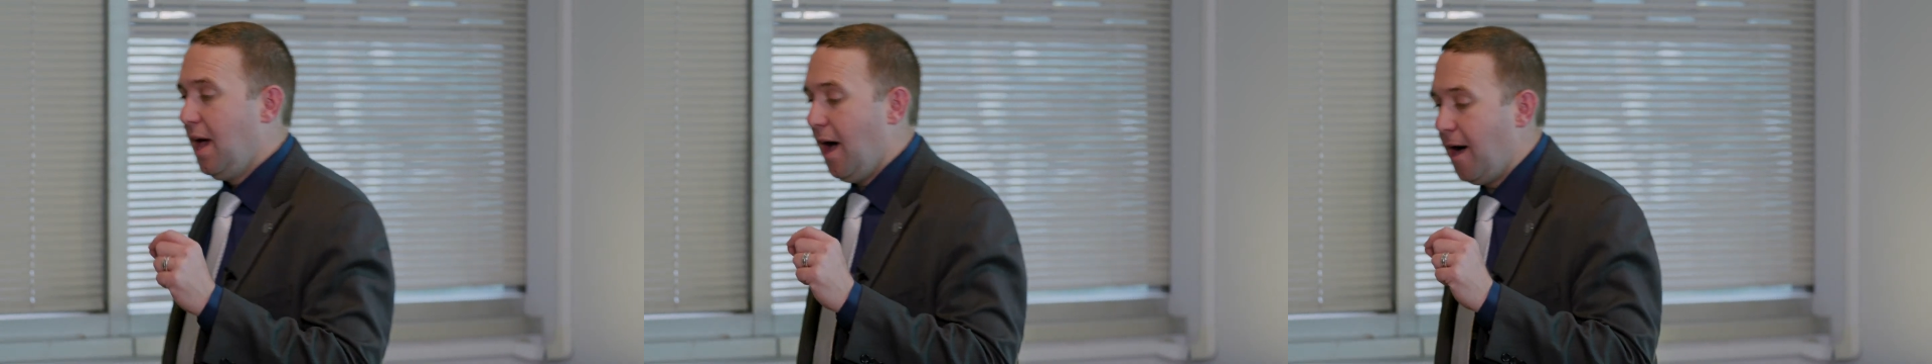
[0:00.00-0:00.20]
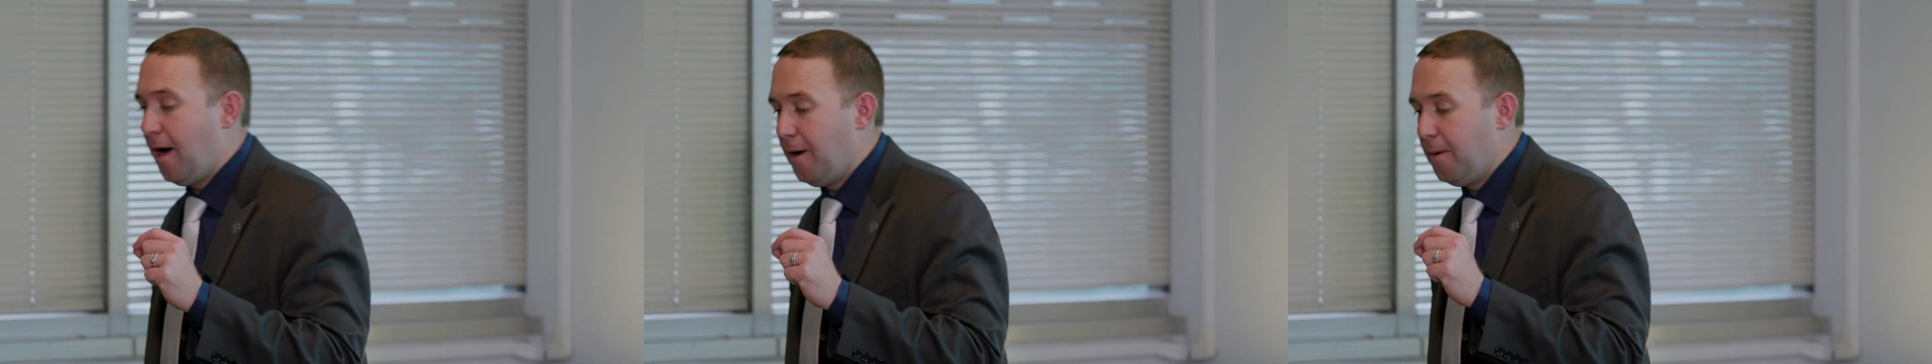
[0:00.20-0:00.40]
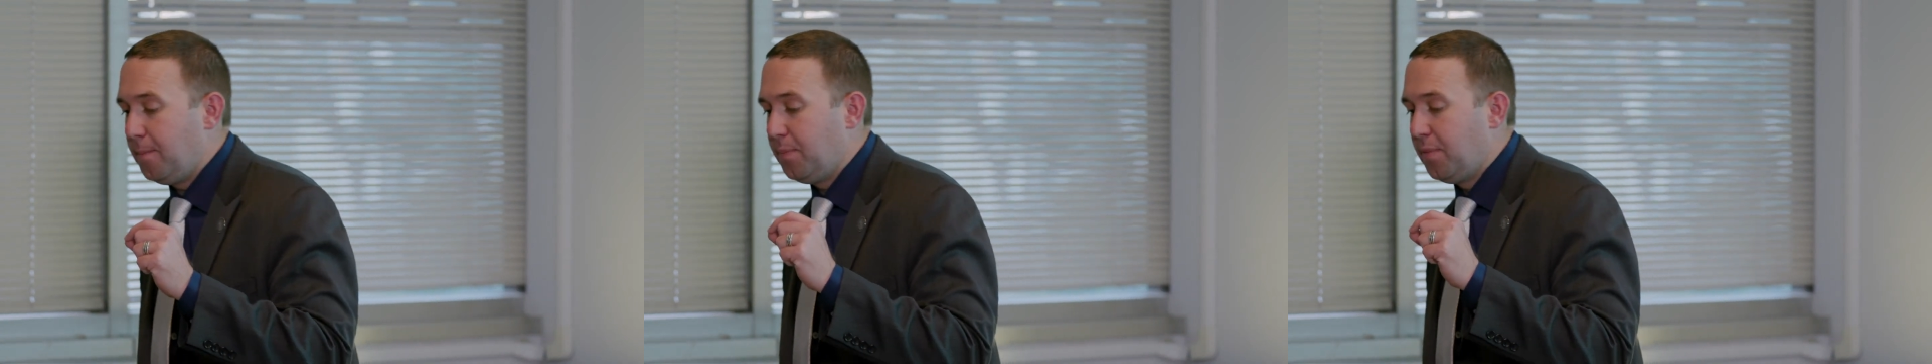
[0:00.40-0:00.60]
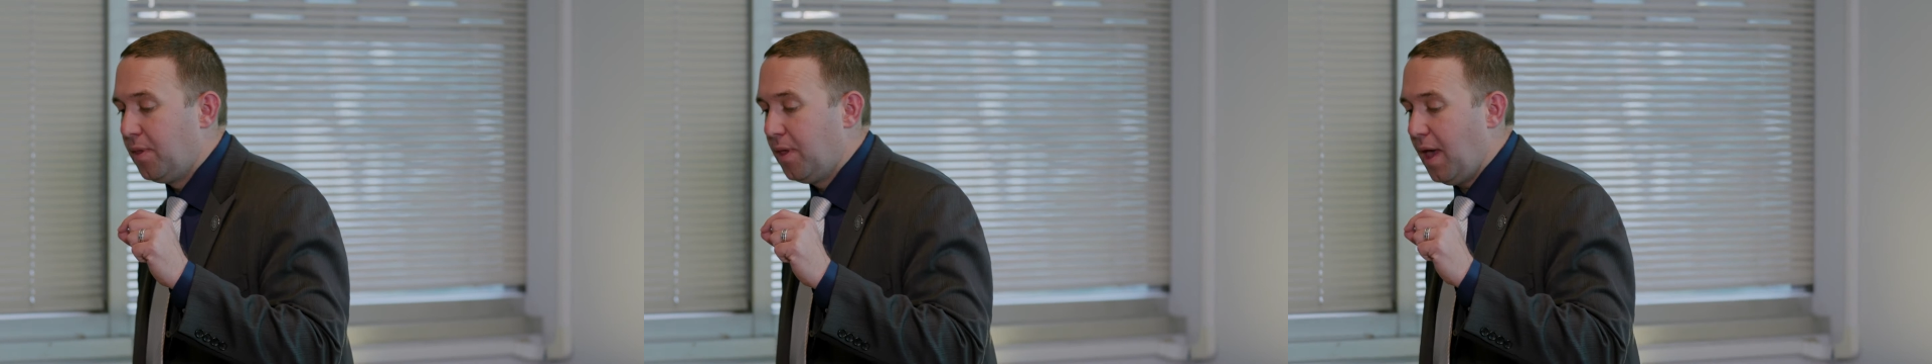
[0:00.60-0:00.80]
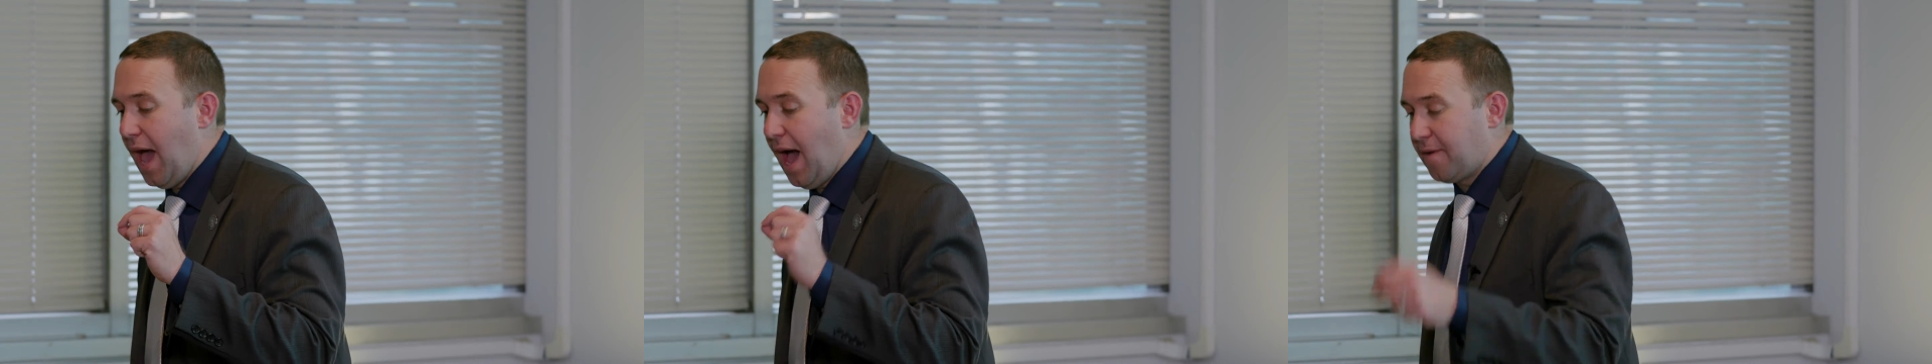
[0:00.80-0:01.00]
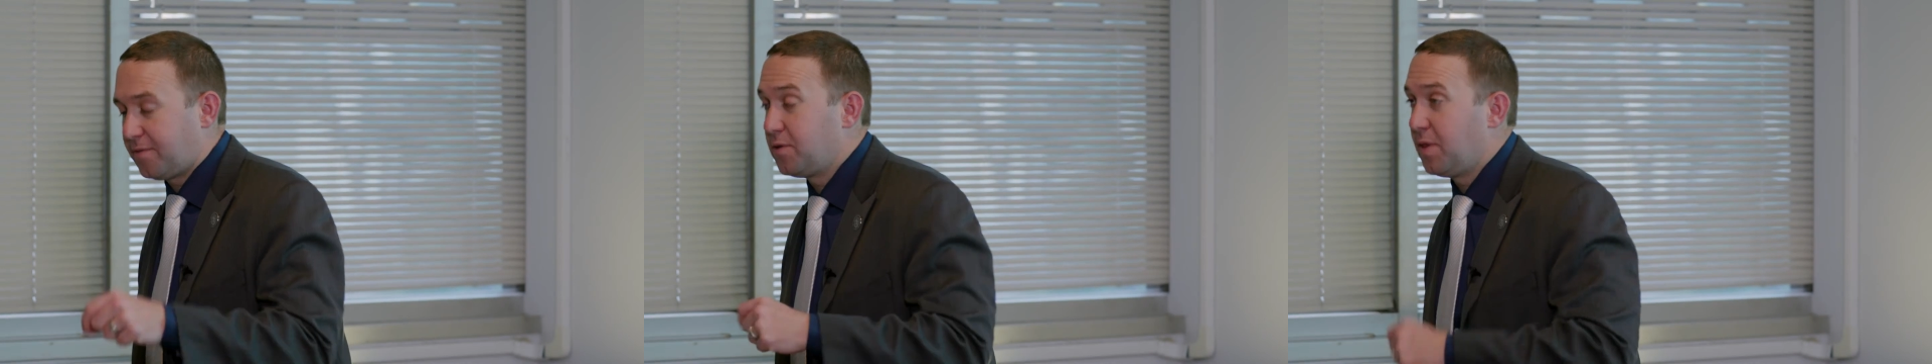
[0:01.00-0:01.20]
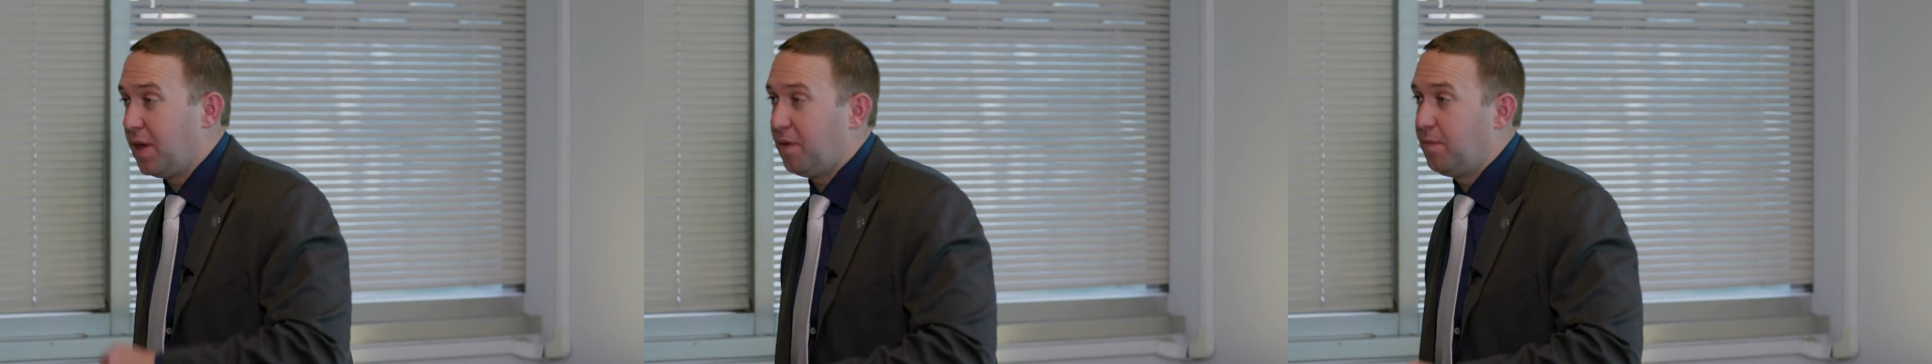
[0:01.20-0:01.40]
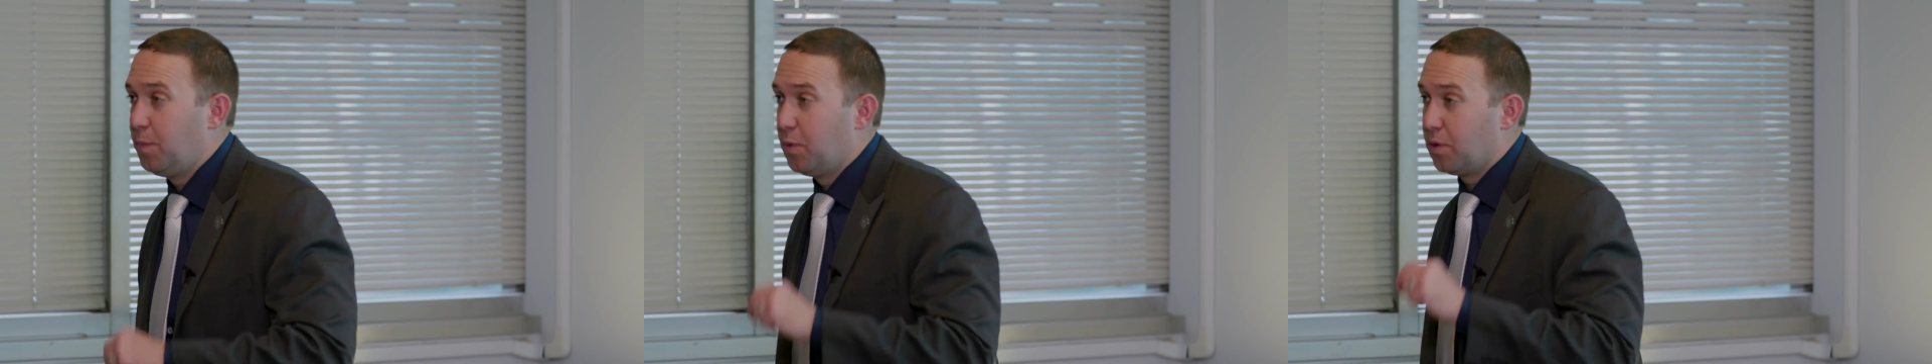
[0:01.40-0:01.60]
after
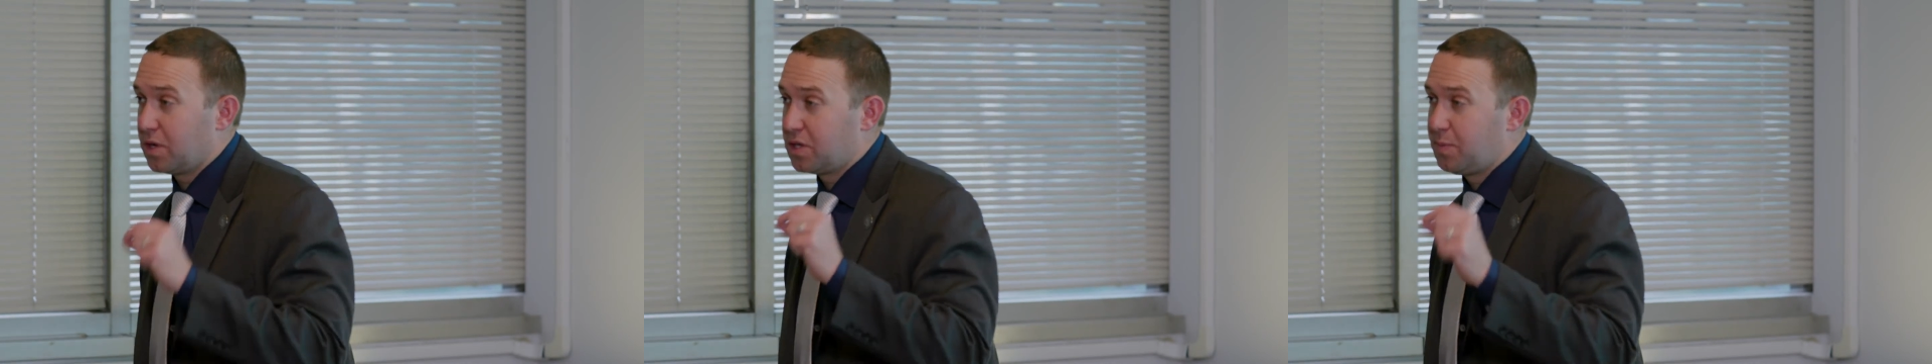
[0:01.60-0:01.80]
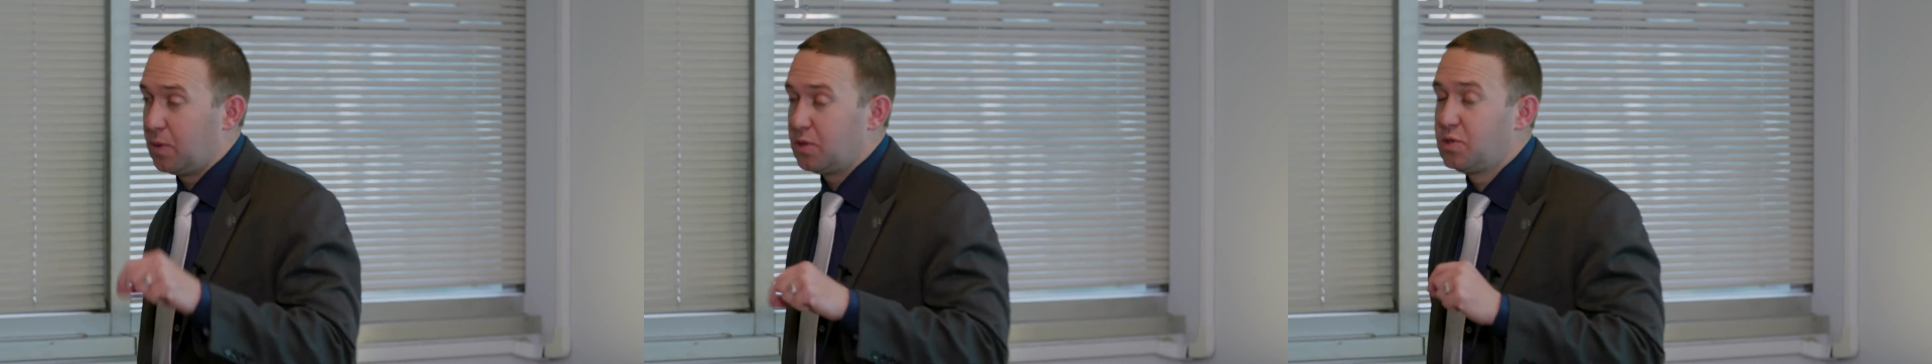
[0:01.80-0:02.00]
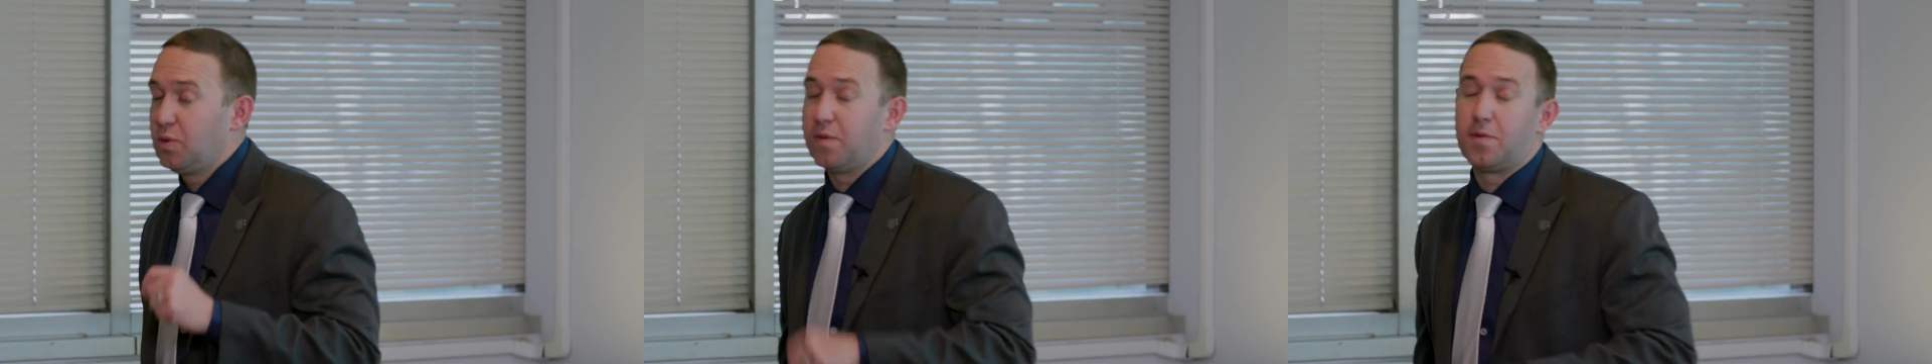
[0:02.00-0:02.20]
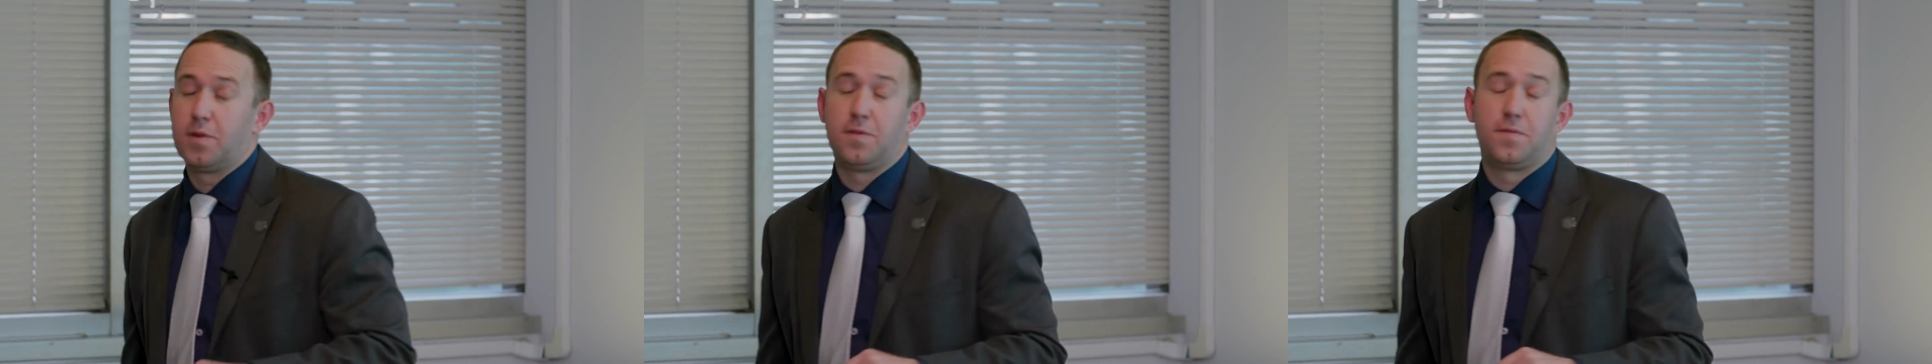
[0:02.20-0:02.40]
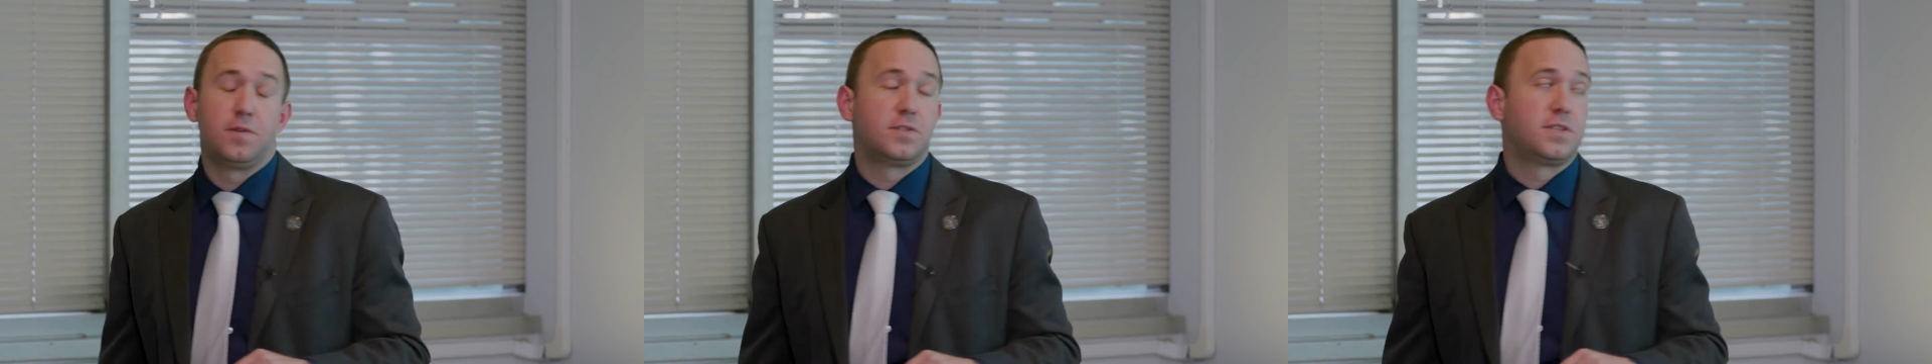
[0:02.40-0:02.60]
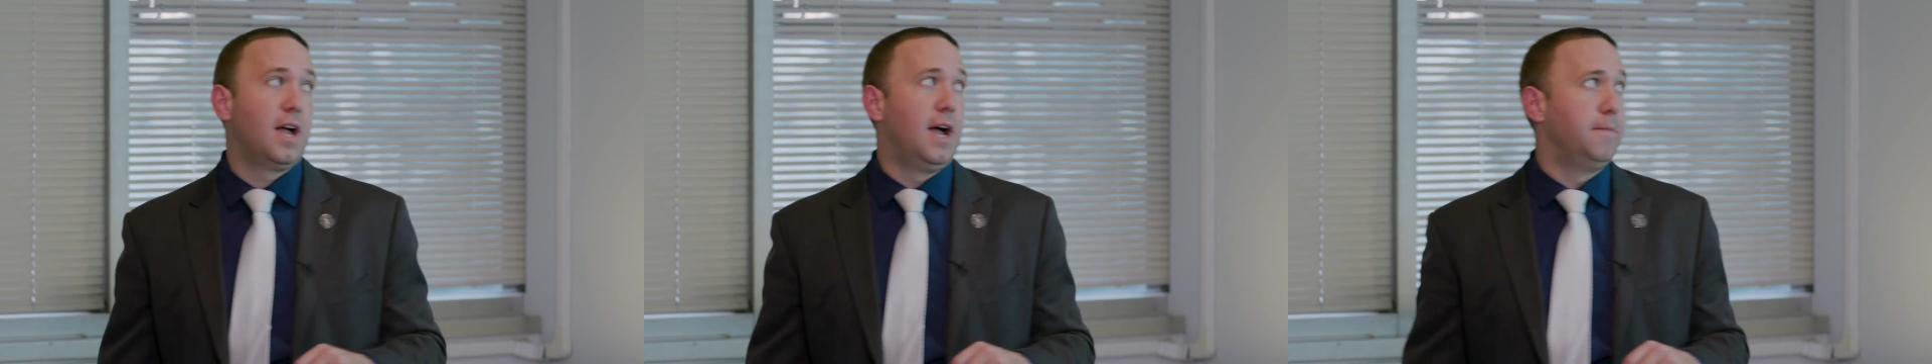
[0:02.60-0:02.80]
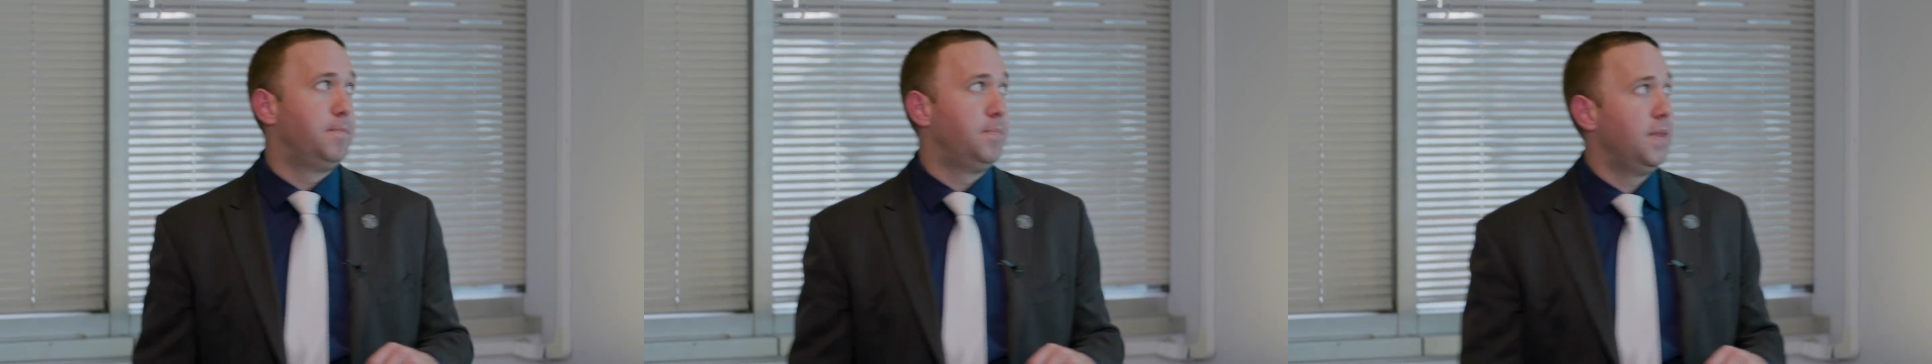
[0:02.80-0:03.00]
they were exposed to it for the first time.